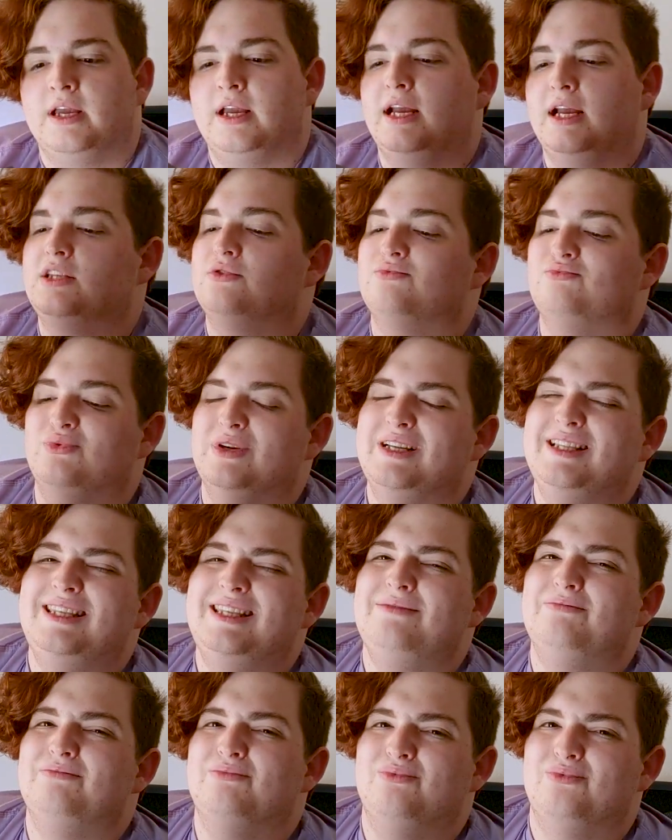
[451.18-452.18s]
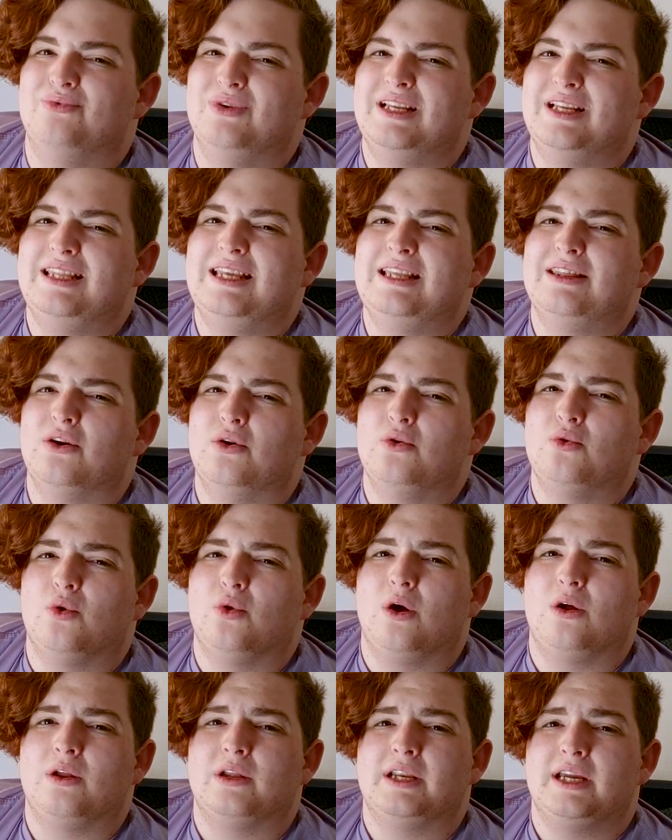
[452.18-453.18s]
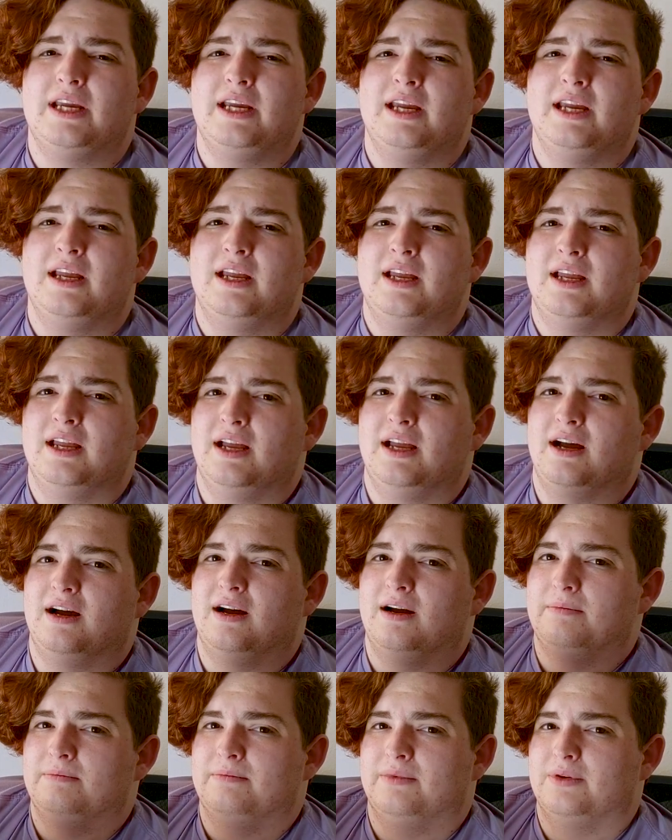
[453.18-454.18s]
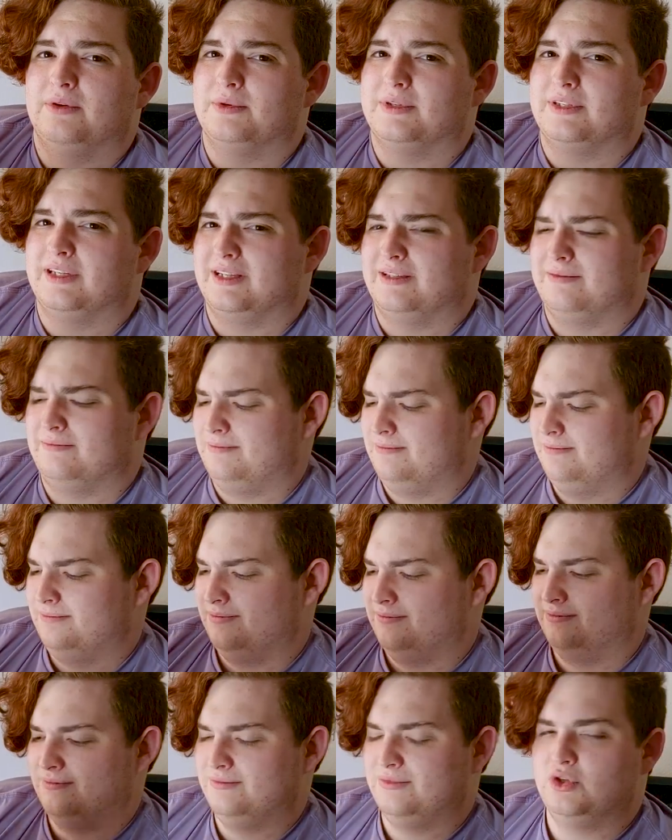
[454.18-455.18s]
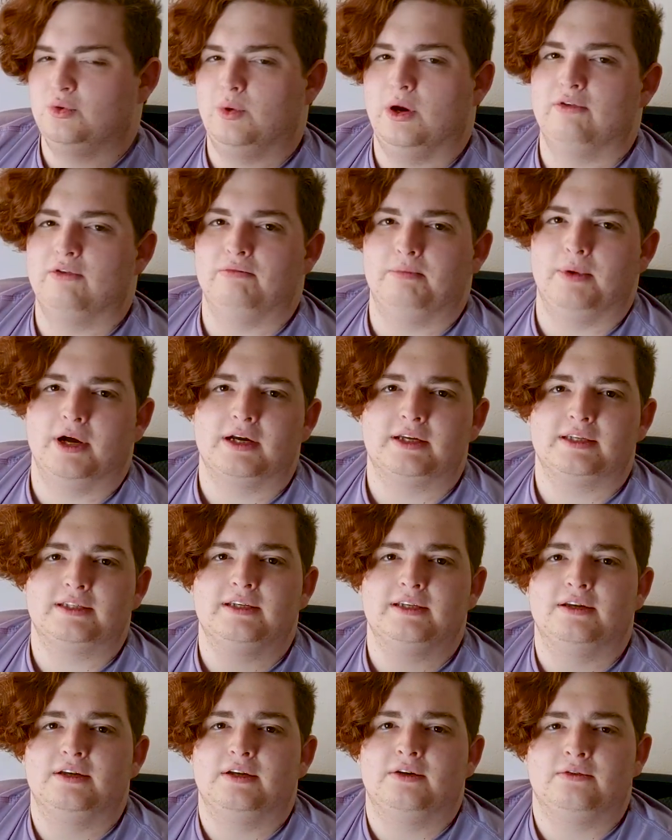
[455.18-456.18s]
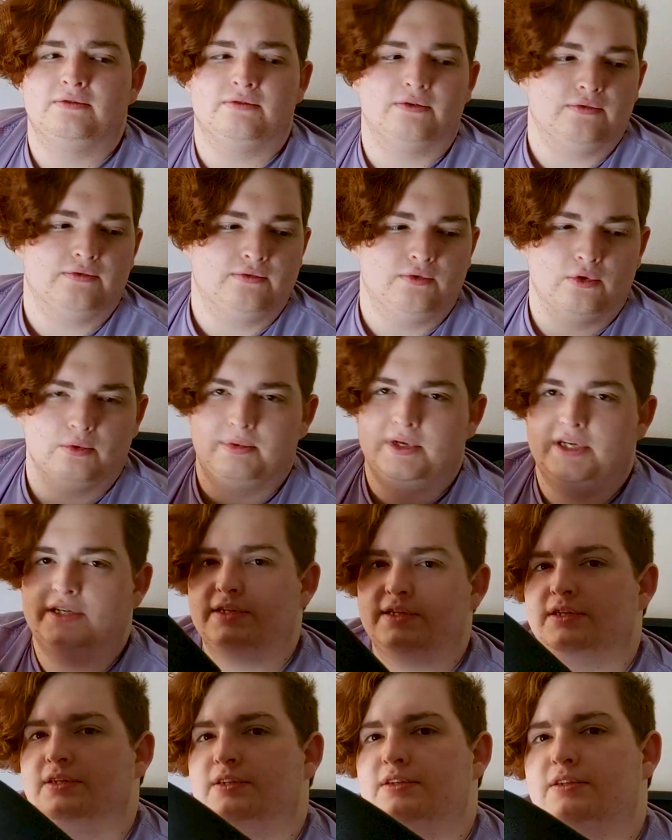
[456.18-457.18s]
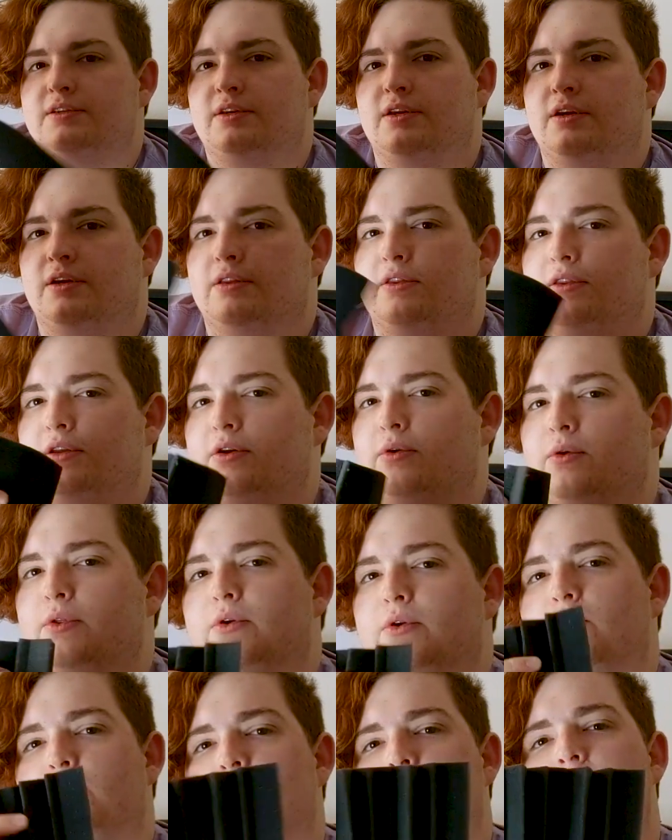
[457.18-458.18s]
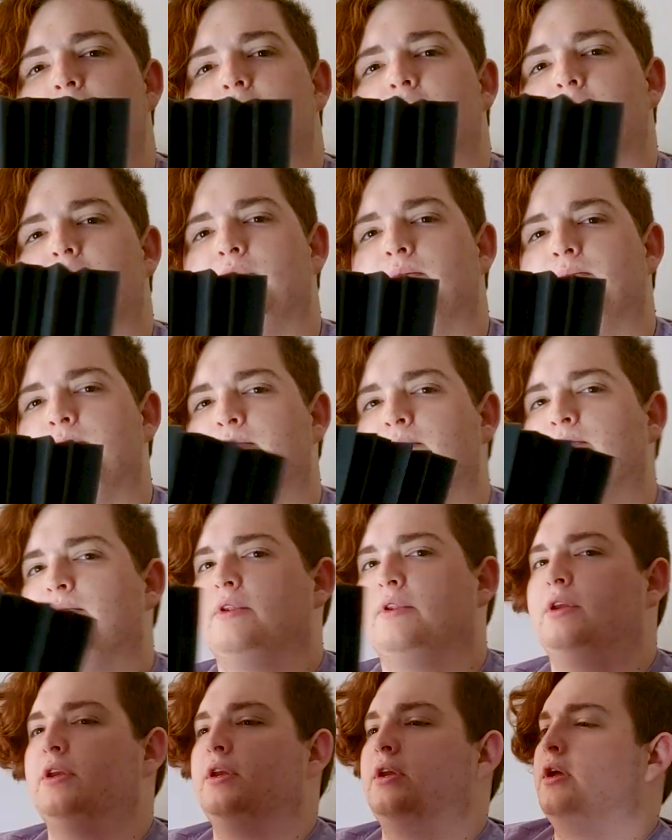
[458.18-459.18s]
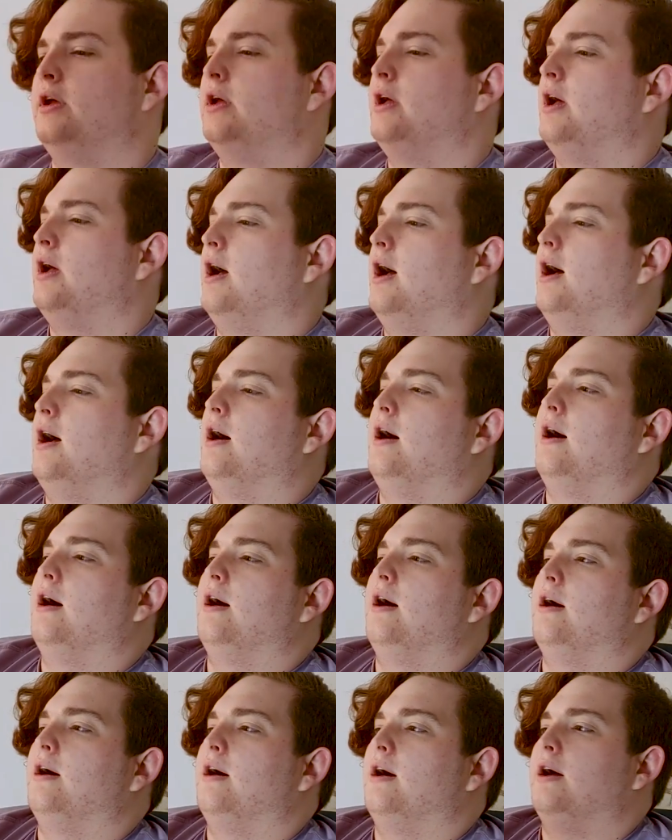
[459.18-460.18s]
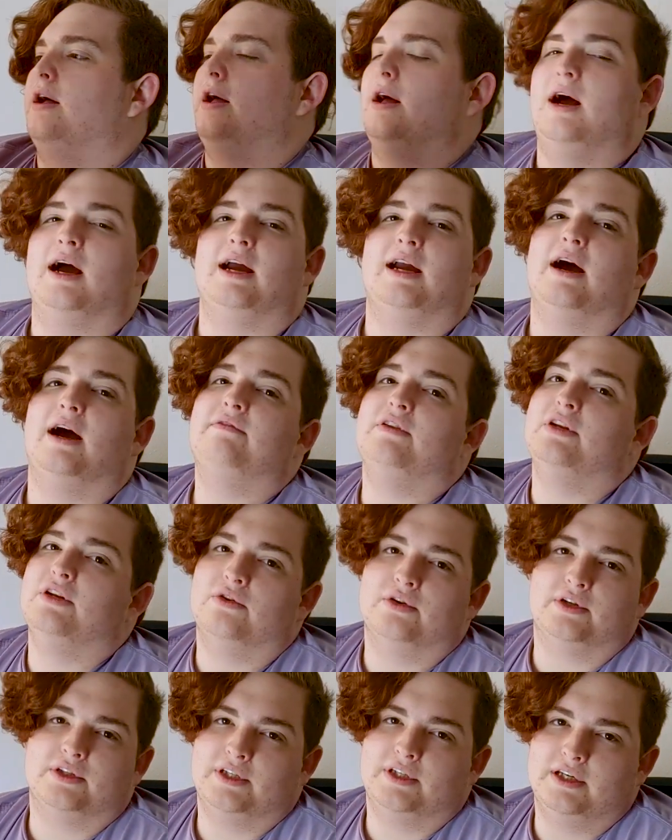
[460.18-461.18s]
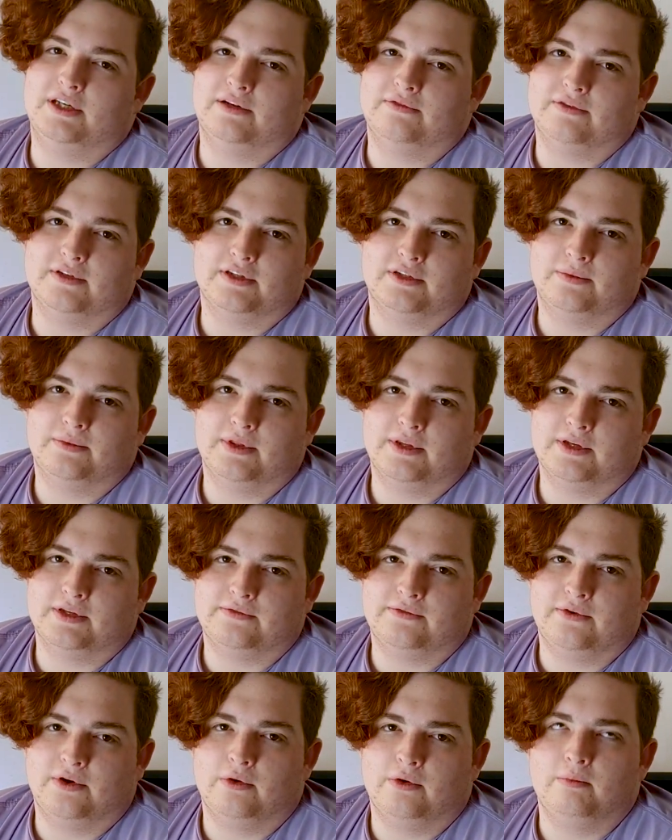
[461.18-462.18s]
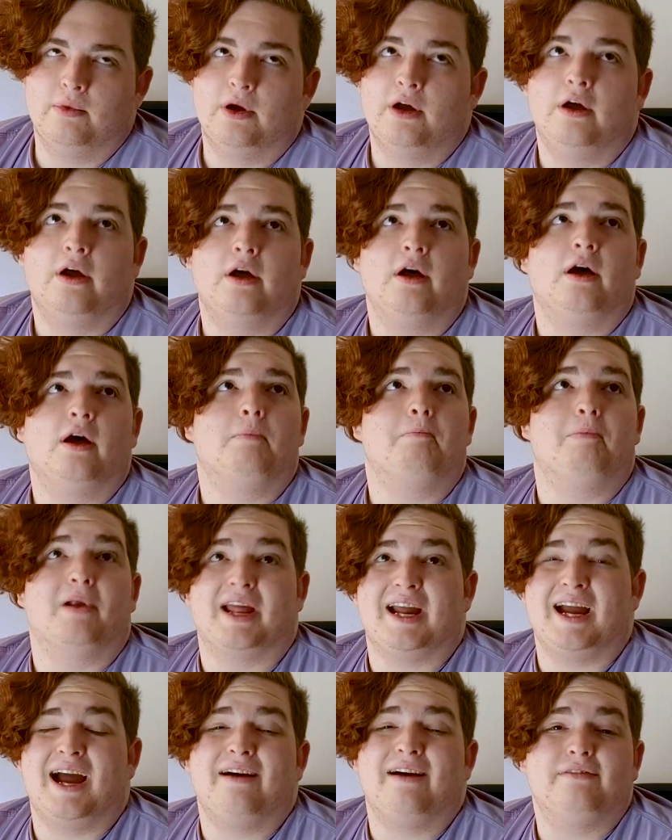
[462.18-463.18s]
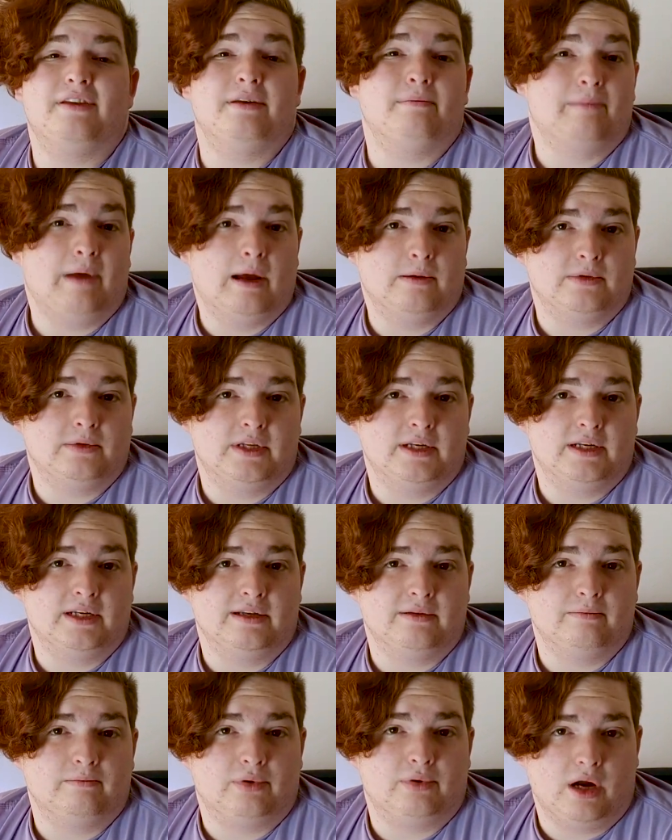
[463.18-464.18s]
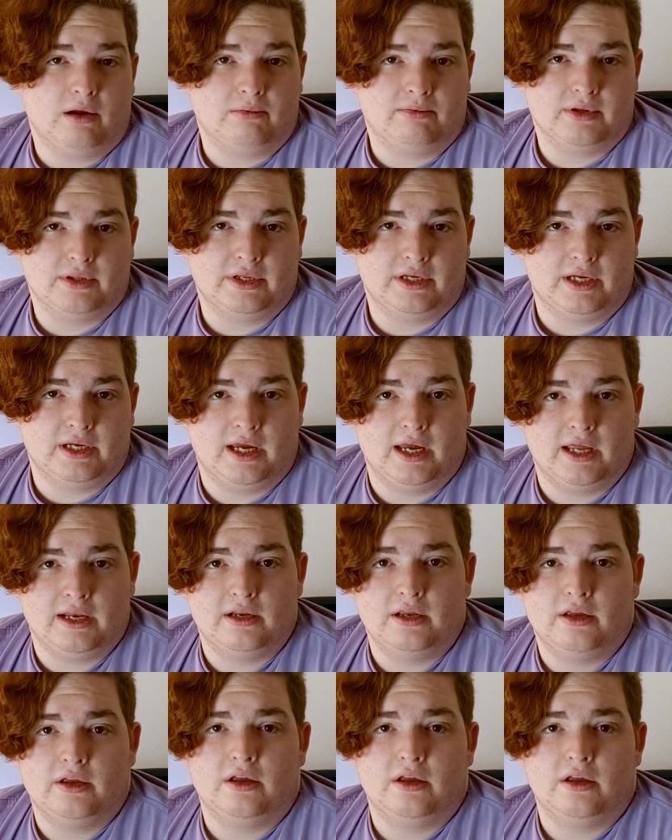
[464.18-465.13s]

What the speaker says: It's really, really low quality. It was like $12 for 4 pieces that go in the corners. I haven't noticed a difference with this foam, but I haven't mounted it properly yet.